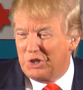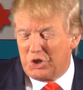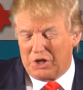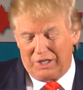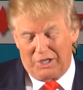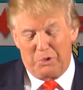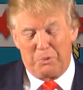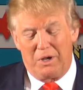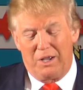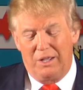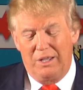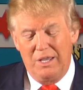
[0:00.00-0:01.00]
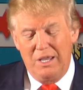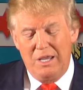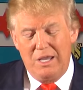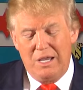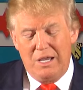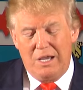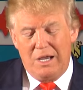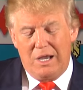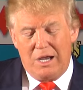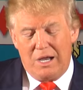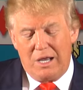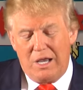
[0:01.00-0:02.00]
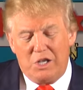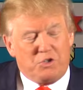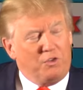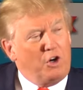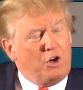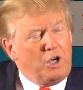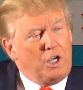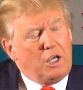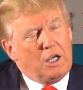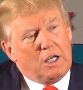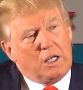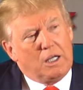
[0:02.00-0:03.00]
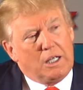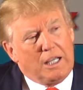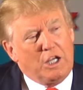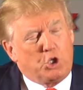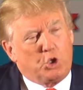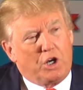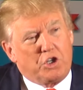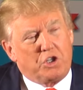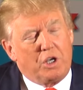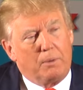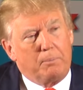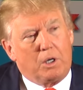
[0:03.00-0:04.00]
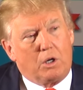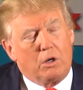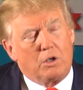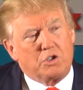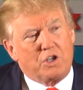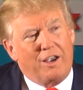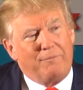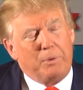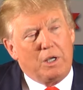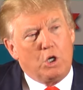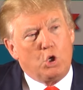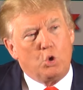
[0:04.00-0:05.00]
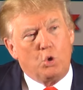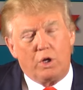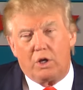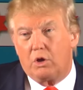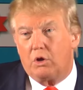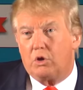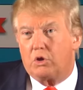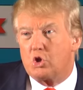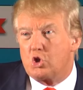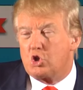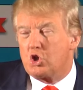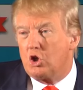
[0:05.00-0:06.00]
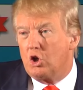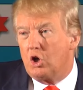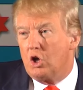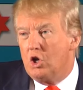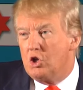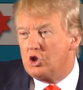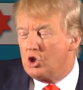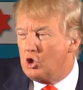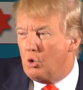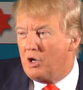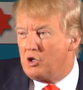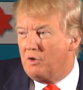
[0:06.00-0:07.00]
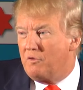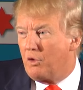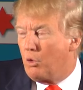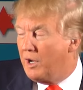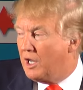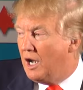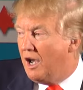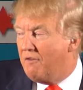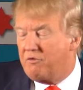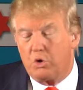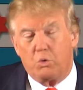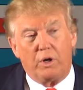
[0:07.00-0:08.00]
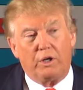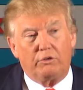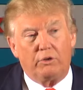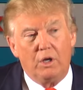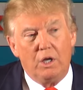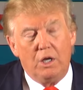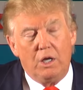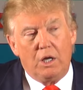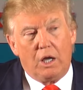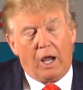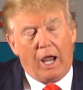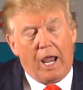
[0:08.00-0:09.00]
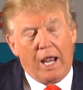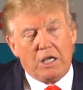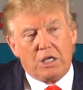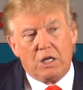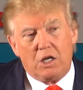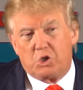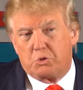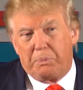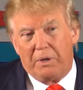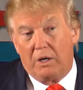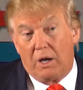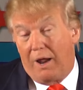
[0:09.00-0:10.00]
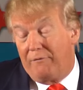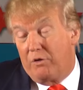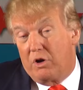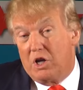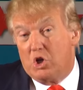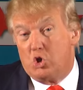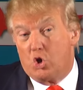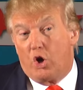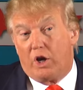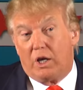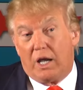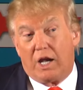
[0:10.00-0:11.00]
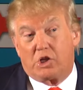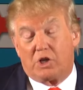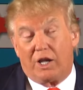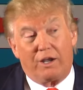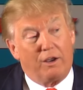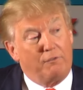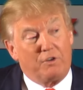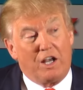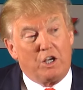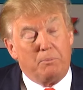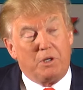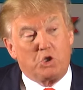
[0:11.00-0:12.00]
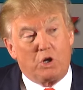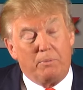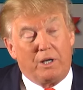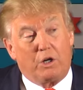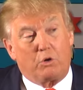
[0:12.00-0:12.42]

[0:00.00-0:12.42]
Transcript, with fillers: took a little while. It's very uh, interesting because I've been doing this situation for a week and a half, two weeks. And it's been, I've really enjoyed it, actually. I've gotten to meet so many